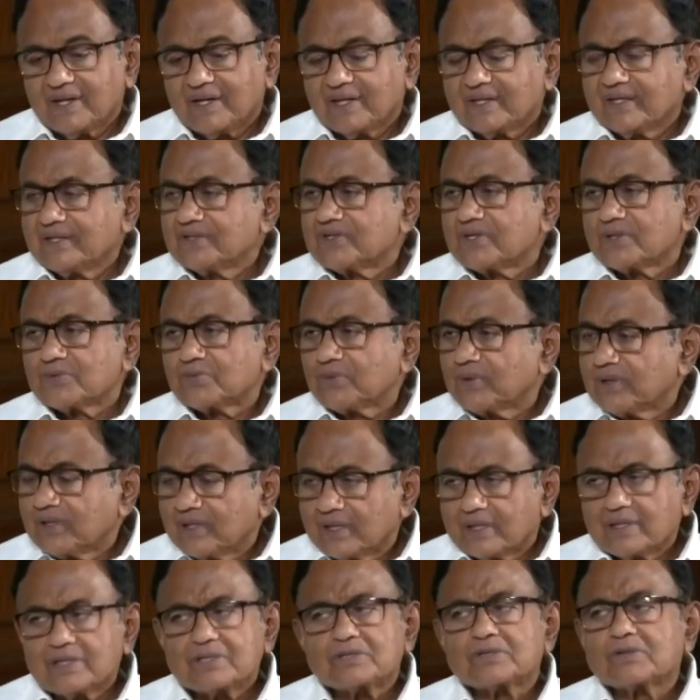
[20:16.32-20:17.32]
This
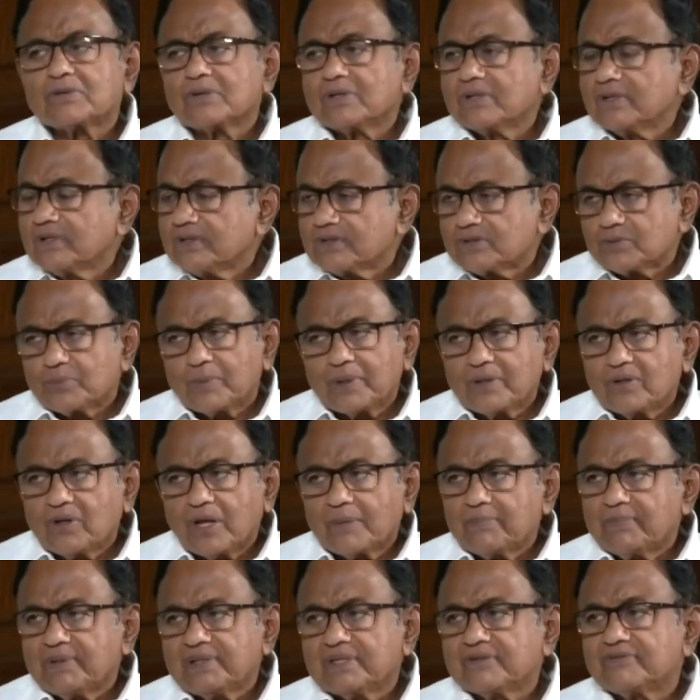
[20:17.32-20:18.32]
will
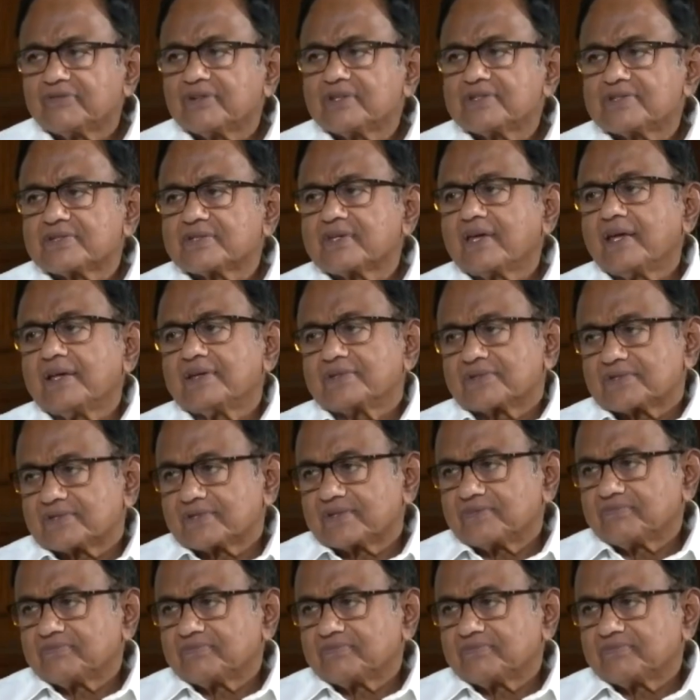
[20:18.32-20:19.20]
not be the first case.